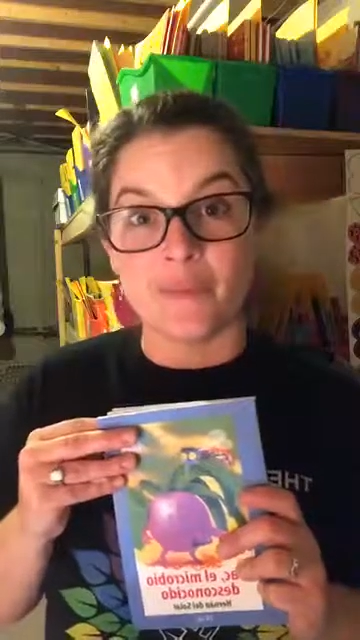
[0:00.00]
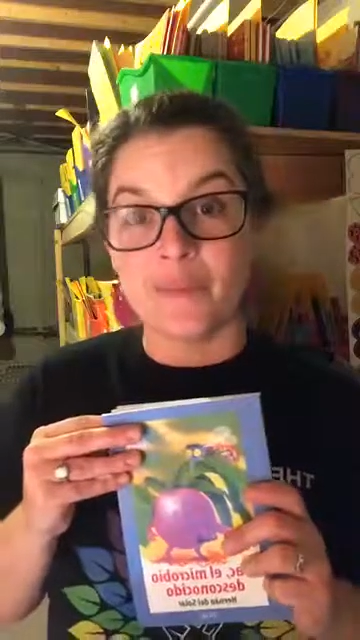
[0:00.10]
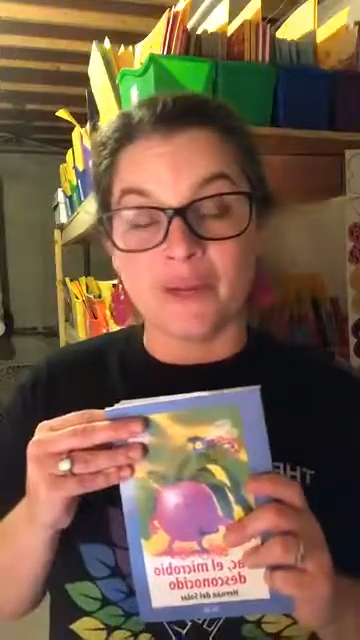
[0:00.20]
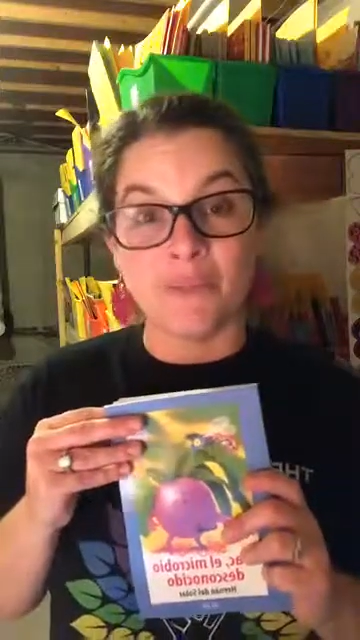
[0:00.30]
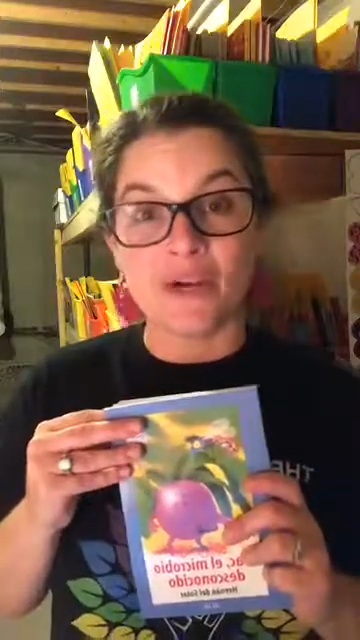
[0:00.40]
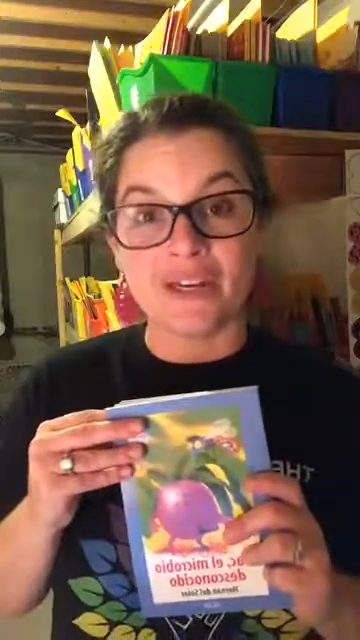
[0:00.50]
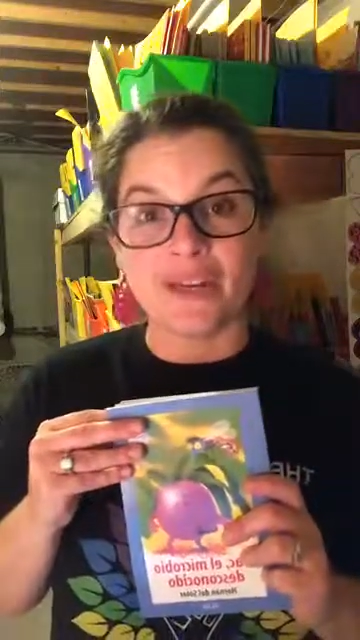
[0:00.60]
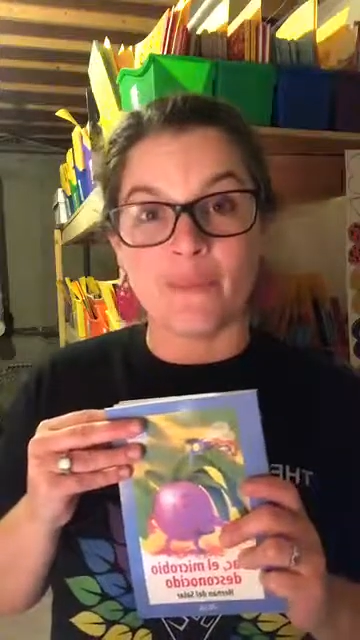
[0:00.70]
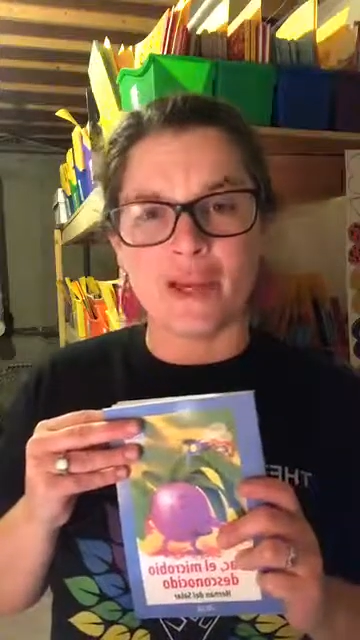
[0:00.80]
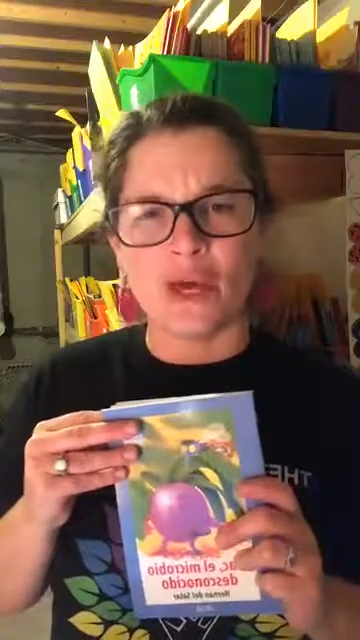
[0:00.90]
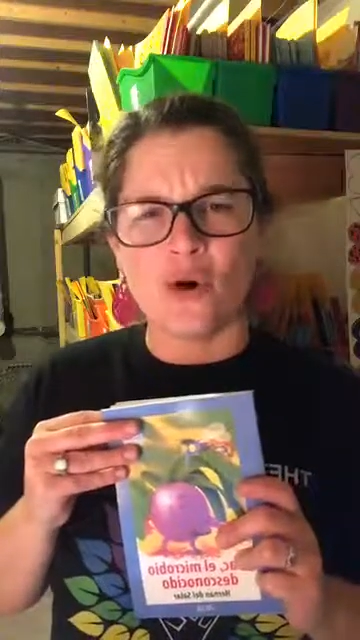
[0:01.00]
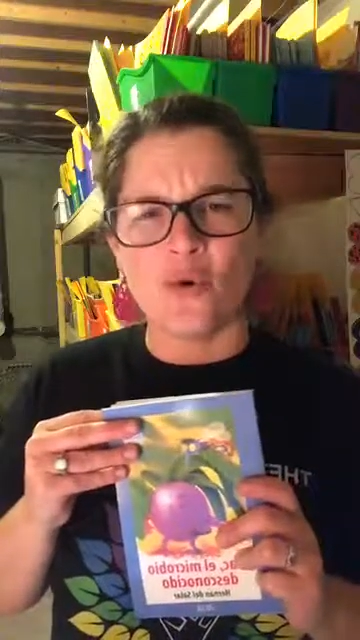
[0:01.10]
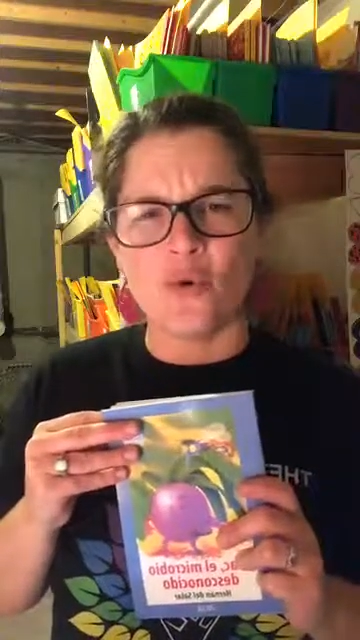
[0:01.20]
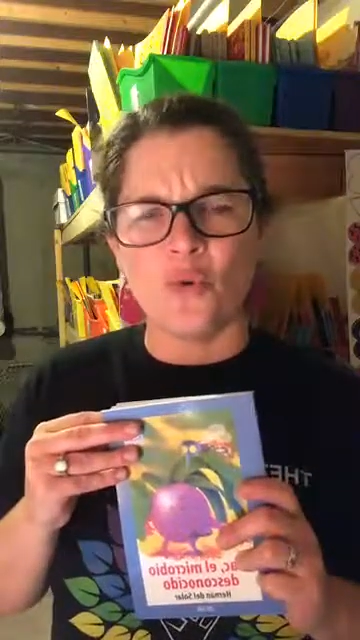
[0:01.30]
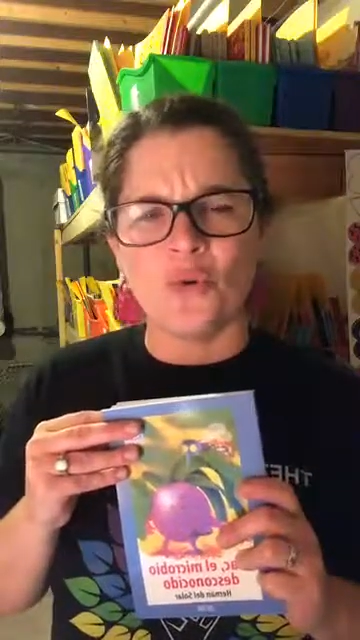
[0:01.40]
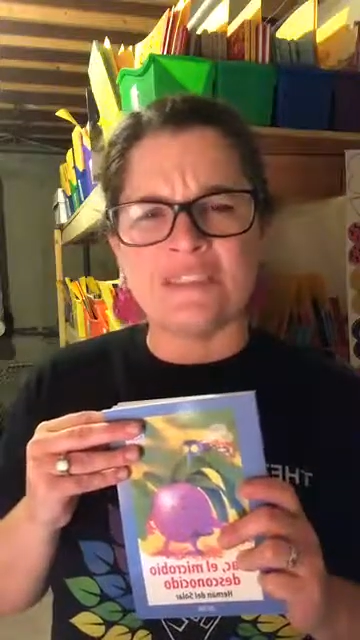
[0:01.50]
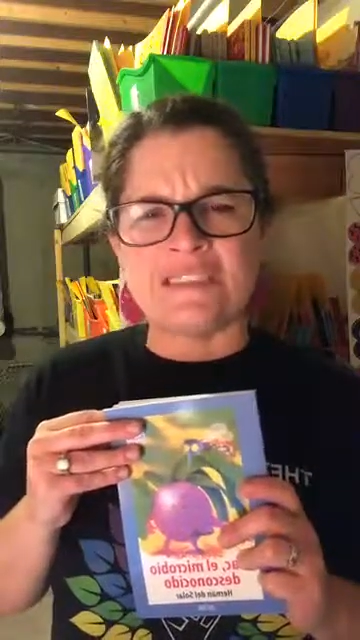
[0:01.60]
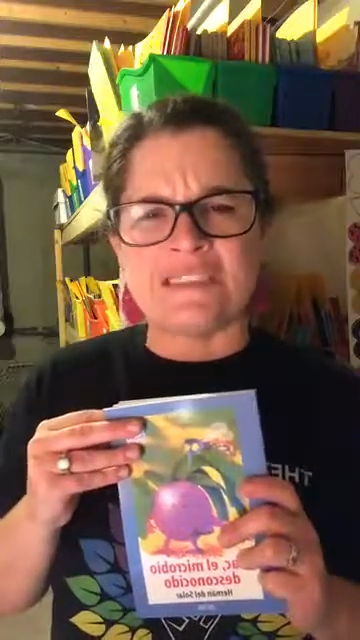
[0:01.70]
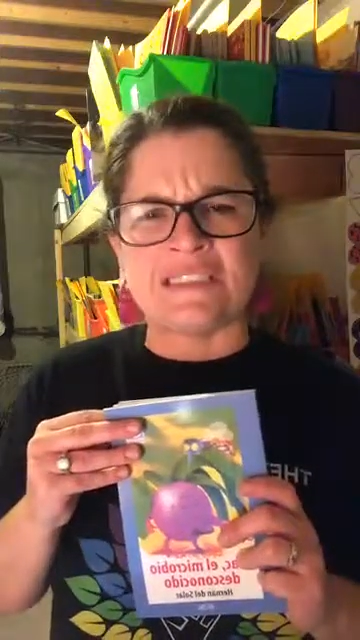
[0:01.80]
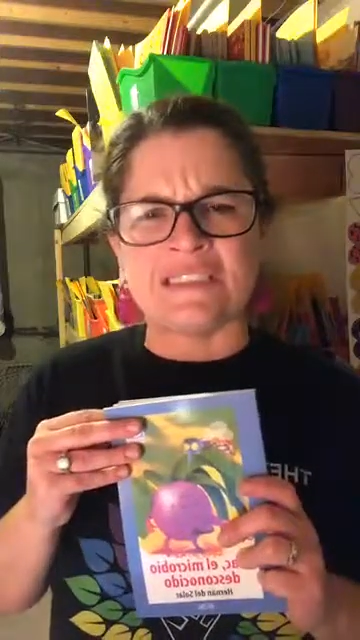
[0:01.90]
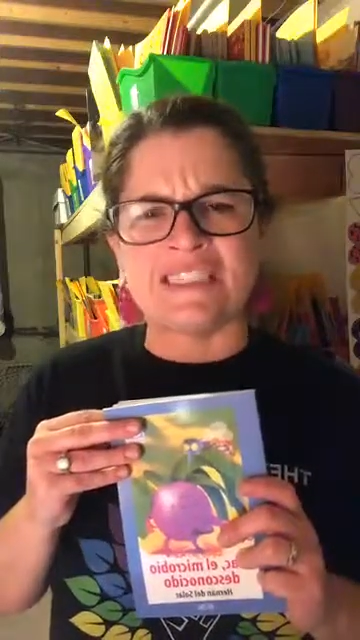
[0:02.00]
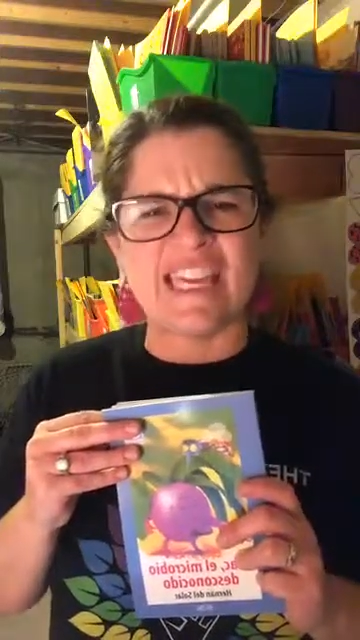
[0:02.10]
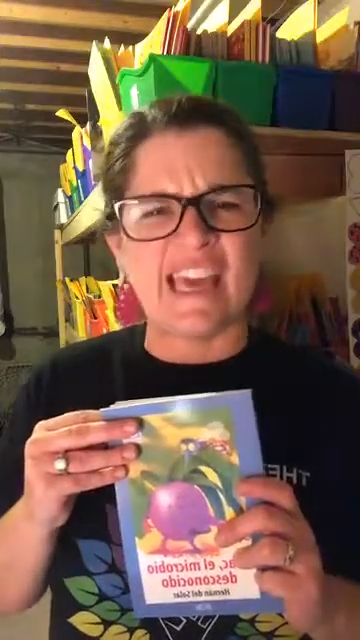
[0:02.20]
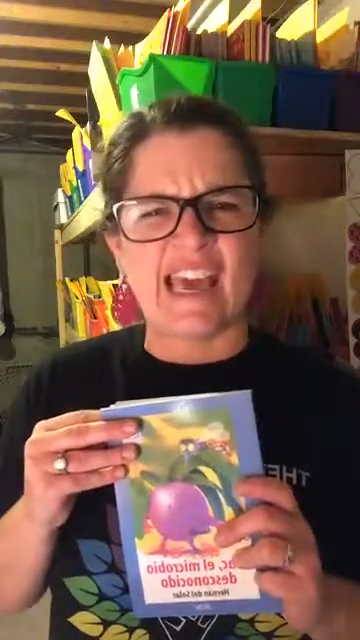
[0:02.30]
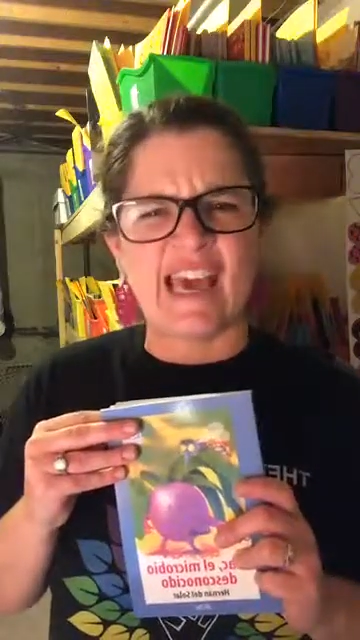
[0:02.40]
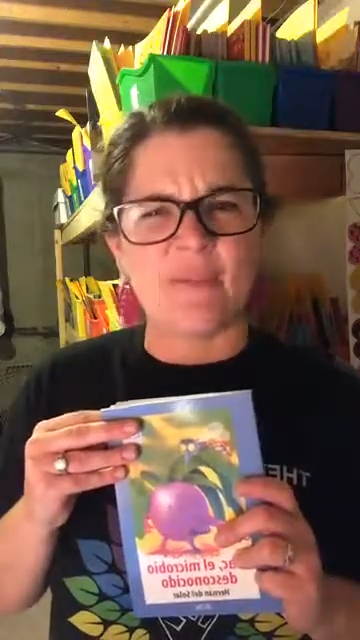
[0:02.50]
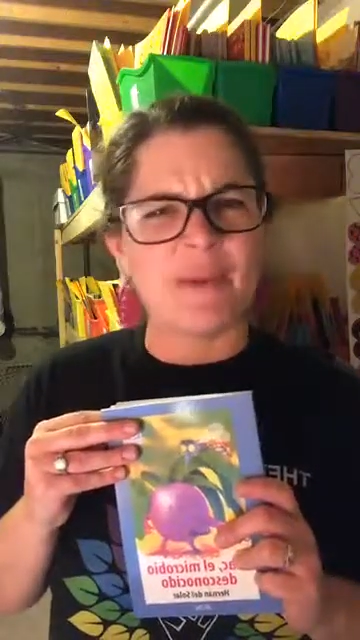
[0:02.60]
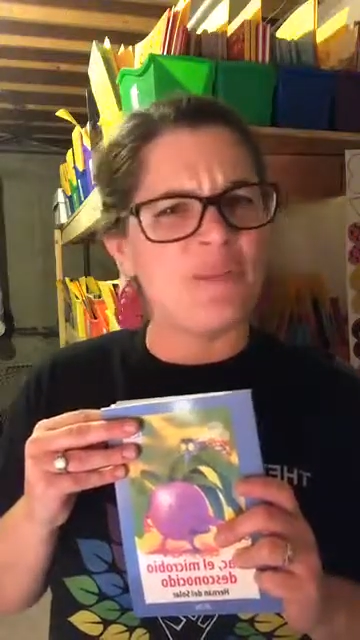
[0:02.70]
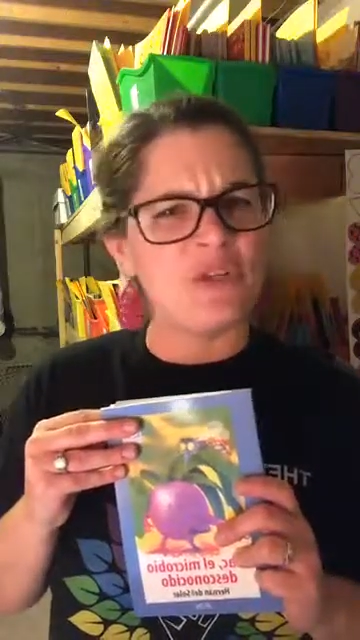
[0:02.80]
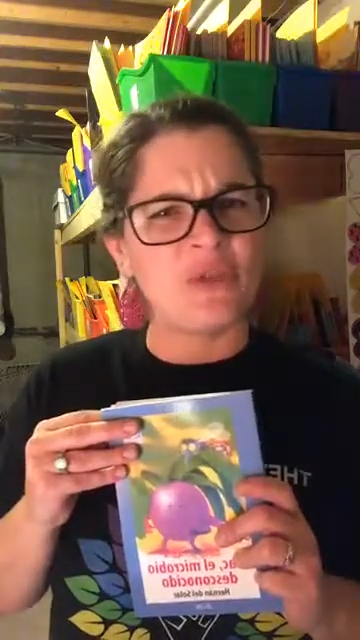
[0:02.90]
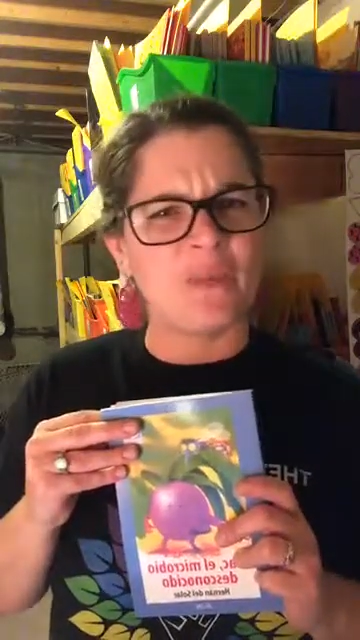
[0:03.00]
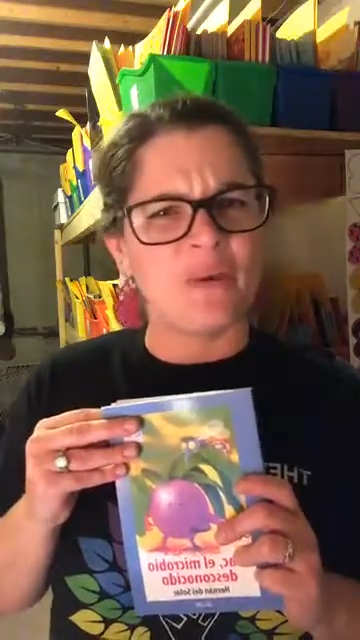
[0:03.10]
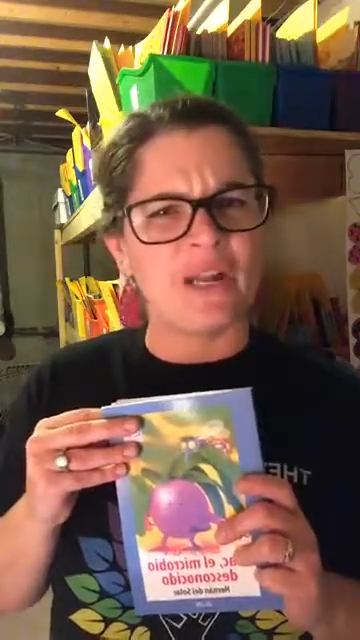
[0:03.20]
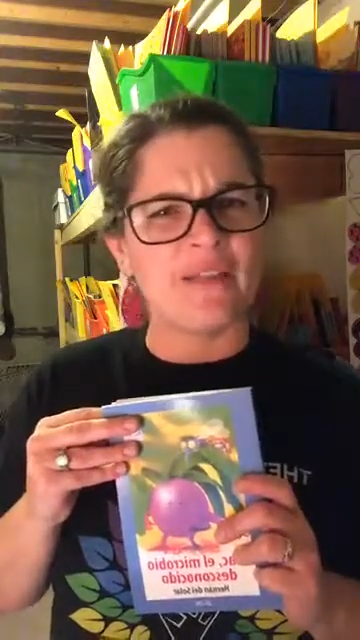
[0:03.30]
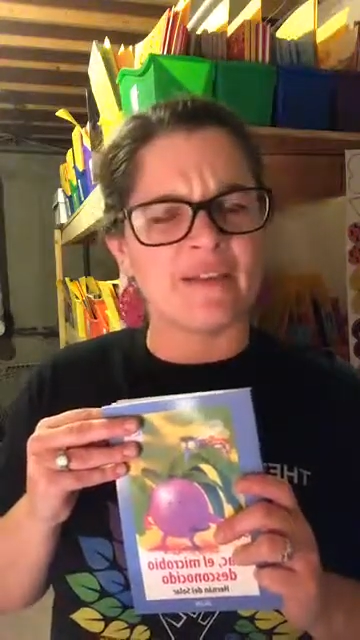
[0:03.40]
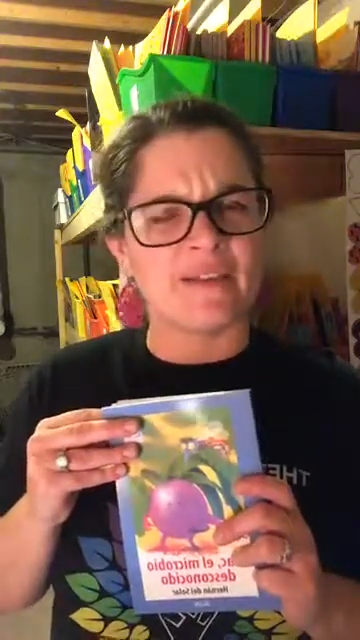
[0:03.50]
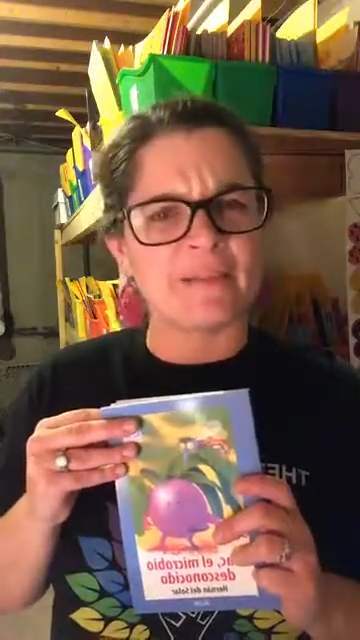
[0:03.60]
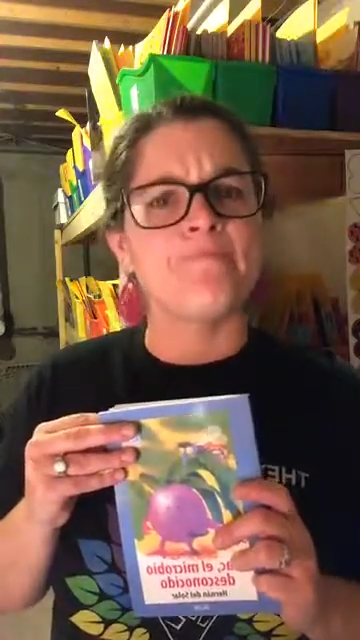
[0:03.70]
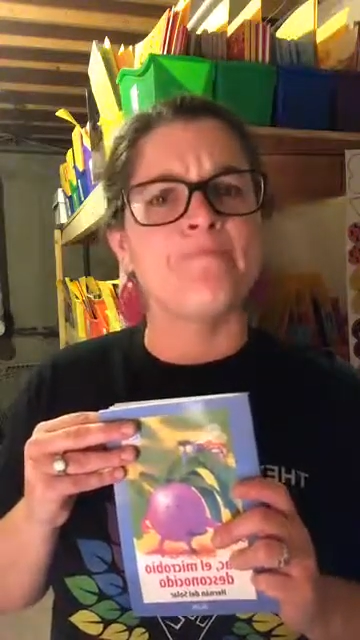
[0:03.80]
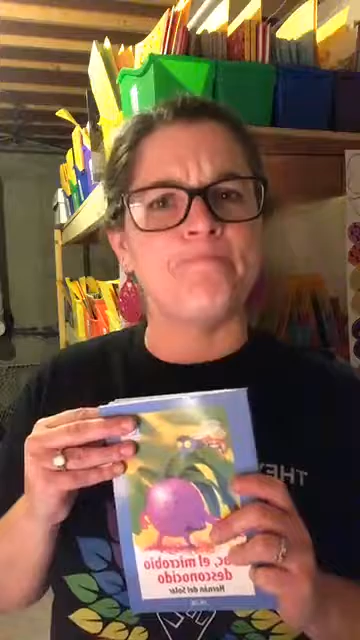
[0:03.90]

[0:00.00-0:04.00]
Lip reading: a book, and I'm like, oh, yeah, maybe we shouldn't be reading this.